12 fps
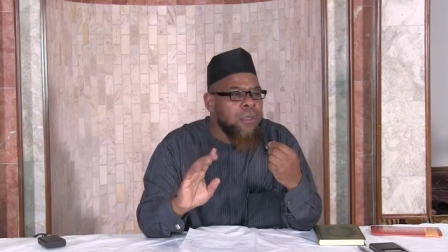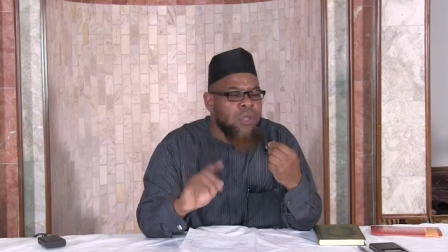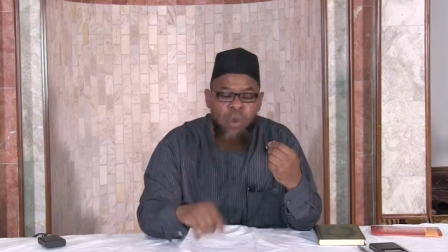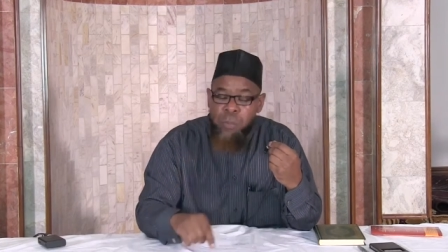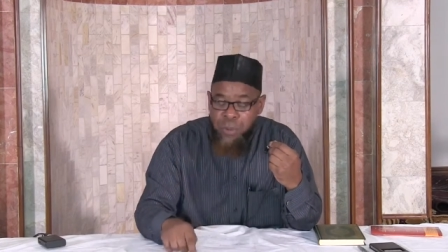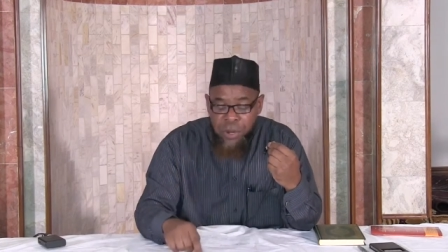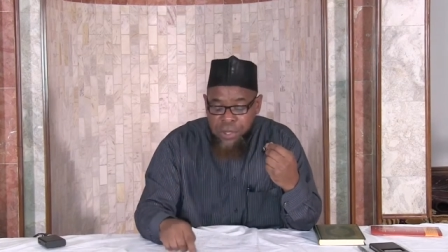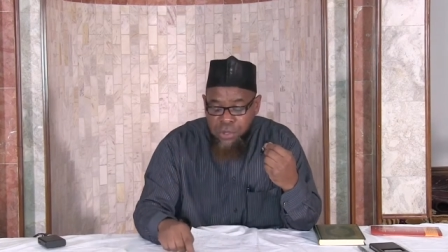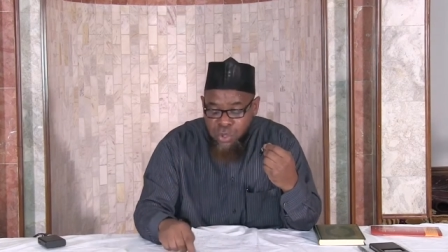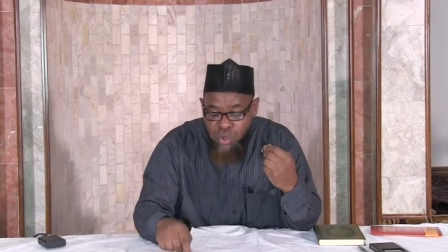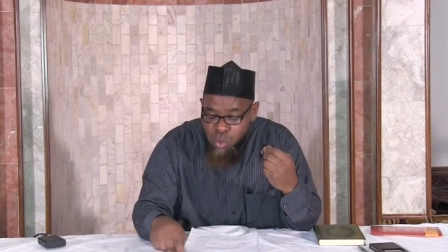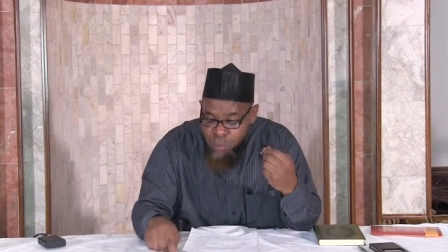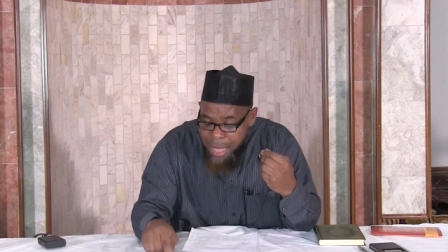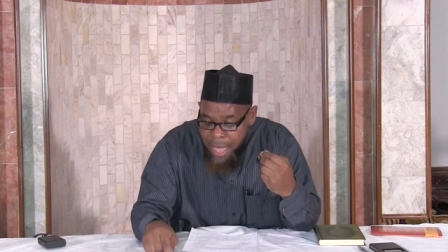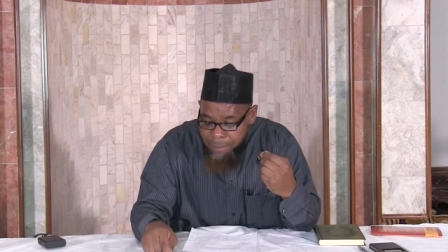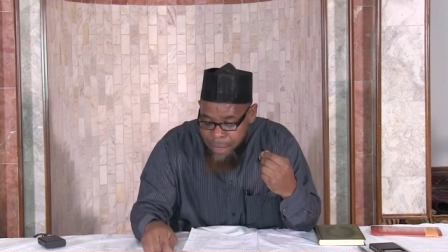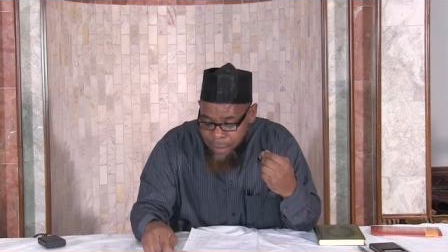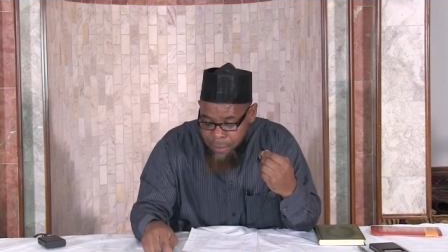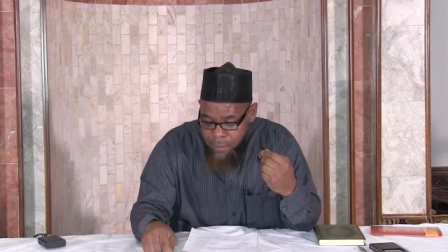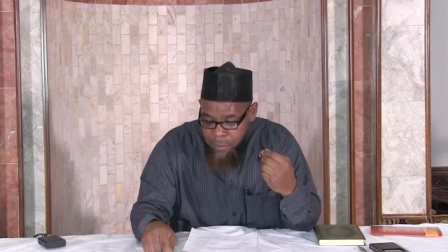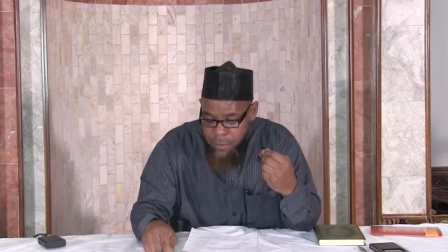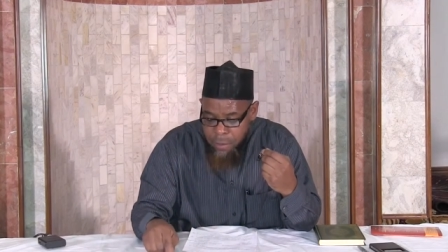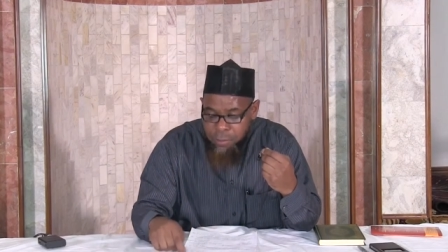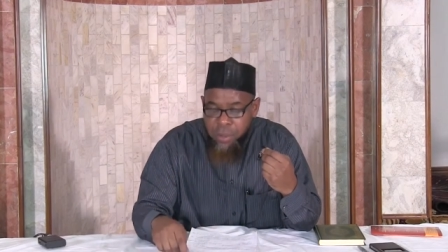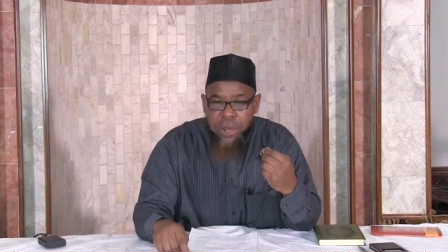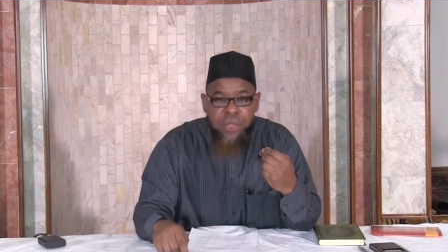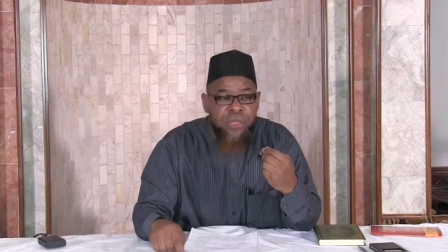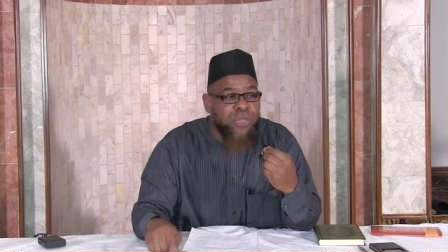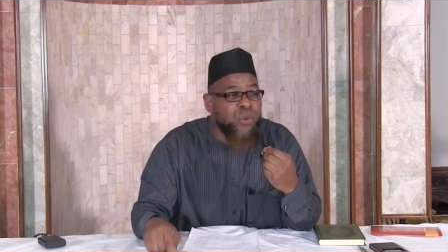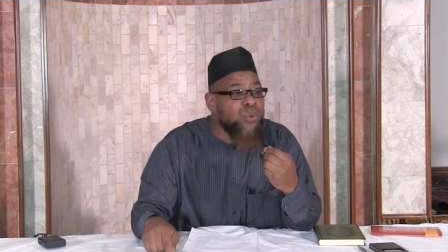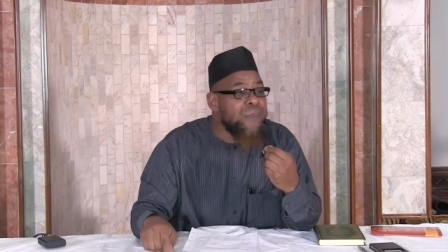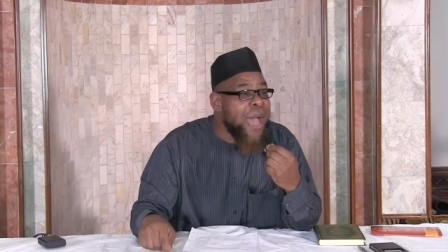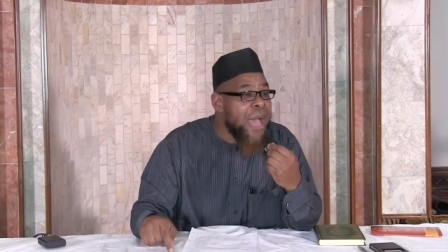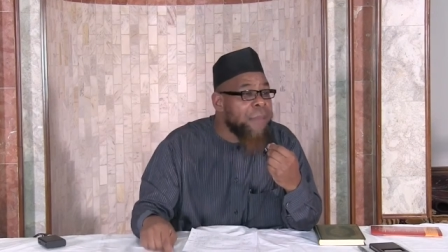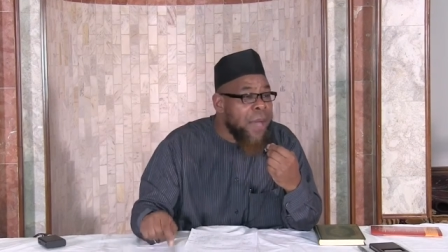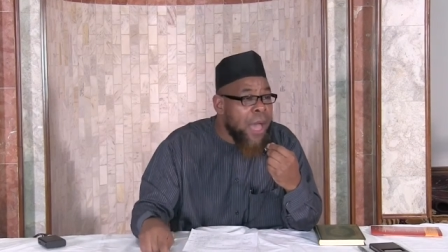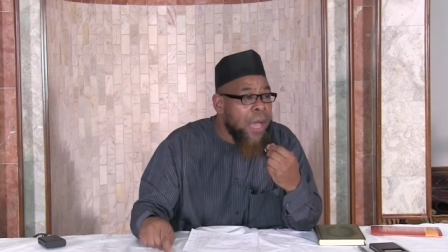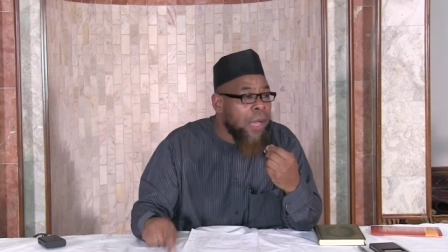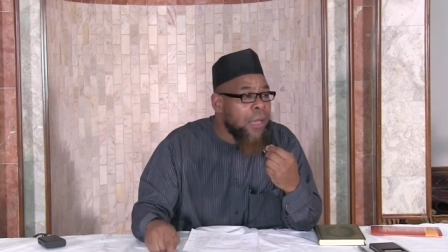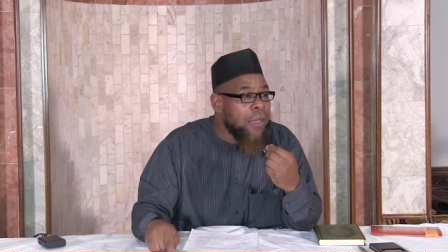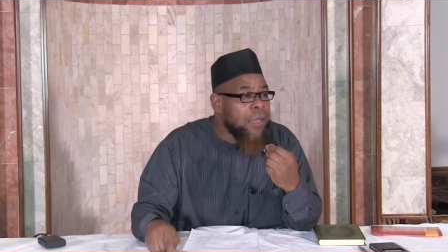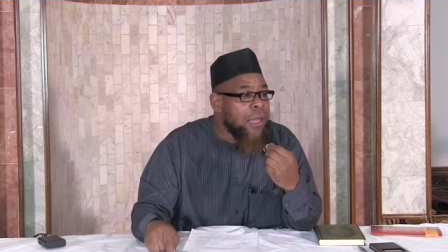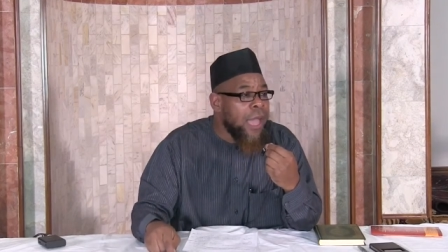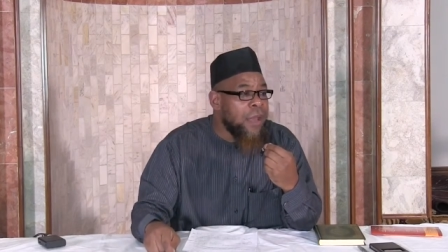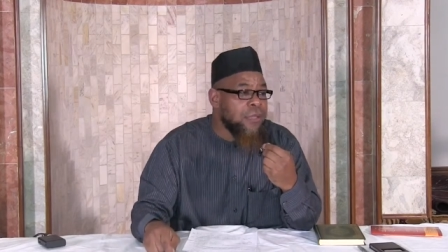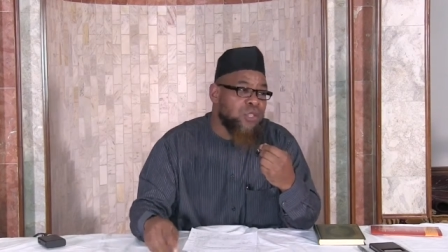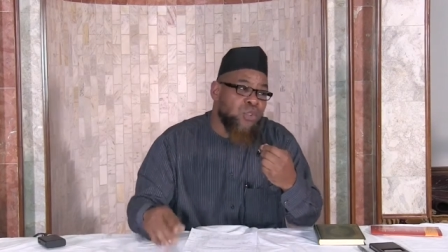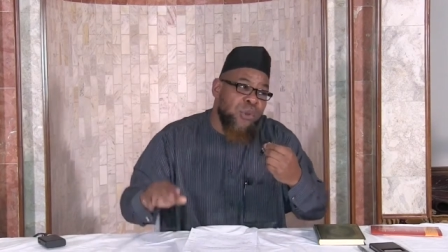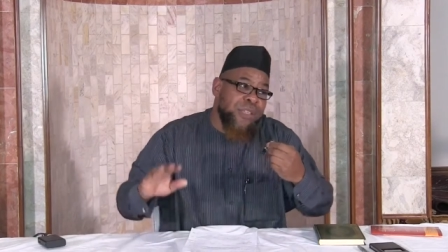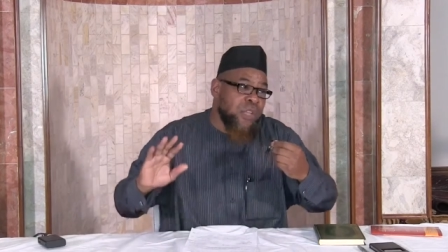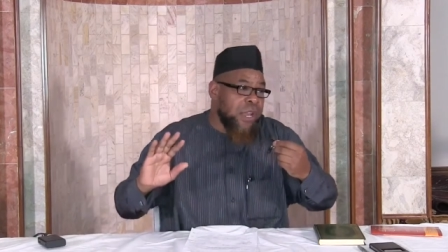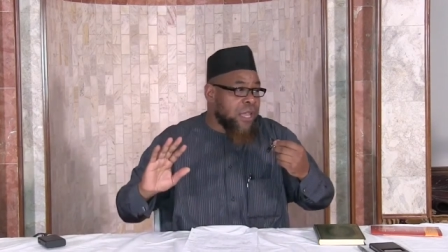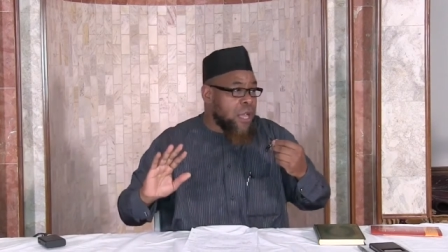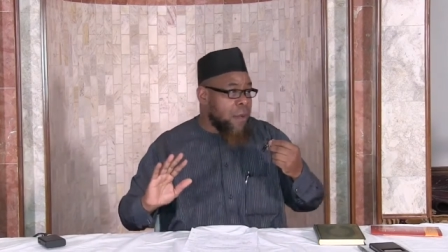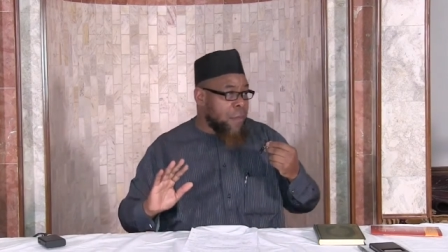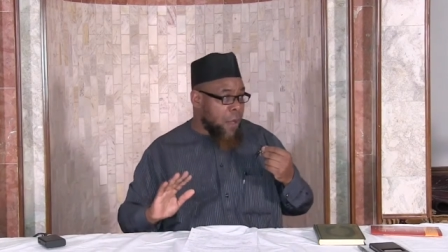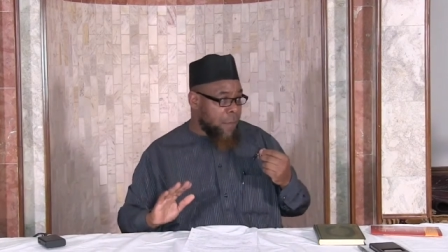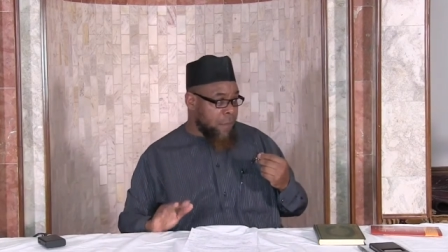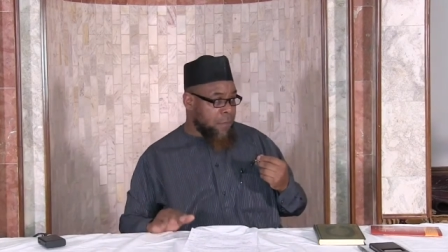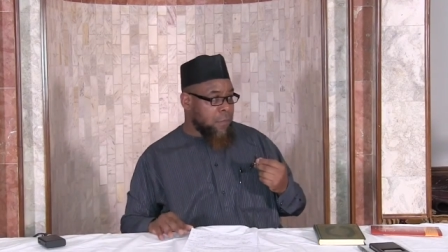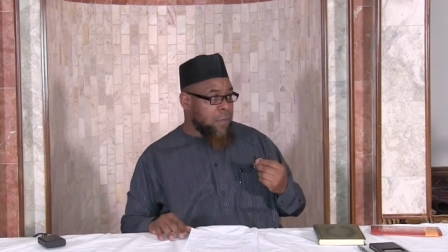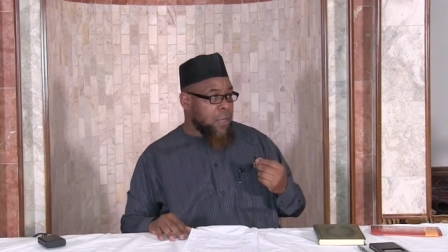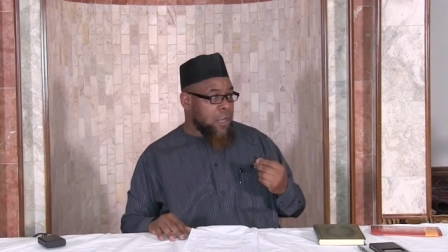Don't put in sumama. Put in Thumama, and the story's going to come on.